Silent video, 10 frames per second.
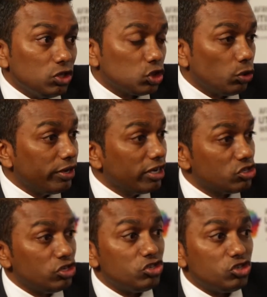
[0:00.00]
showing
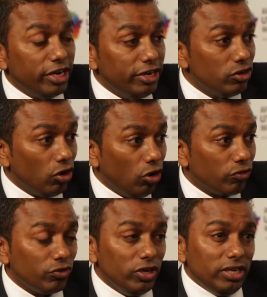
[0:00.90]
us a trend
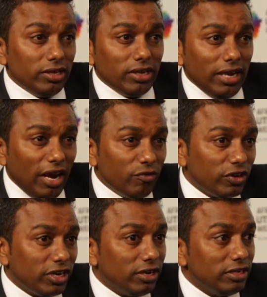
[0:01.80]
of
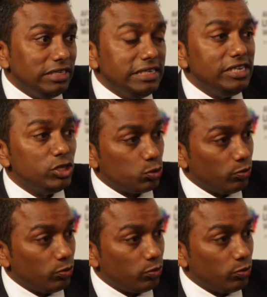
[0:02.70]
Africa needs